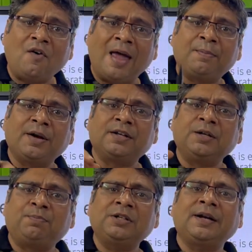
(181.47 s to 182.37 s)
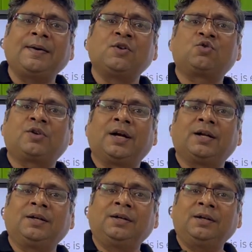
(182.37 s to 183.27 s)
kg per centimeter square,
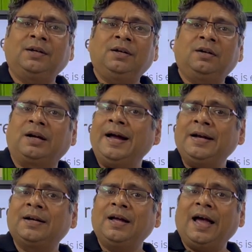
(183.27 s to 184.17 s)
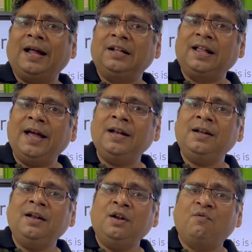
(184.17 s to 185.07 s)
right? And then
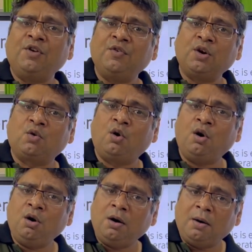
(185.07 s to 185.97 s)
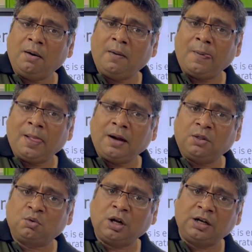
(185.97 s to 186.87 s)
we will go to
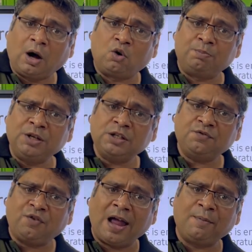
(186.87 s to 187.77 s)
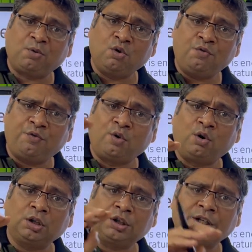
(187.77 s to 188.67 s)
the down, means 5 to
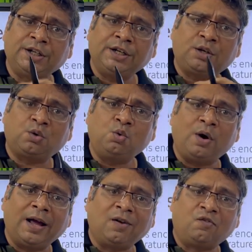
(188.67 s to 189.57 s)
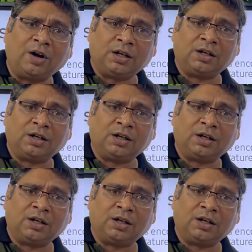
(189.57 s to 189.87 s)
4, 3, 2 and 1,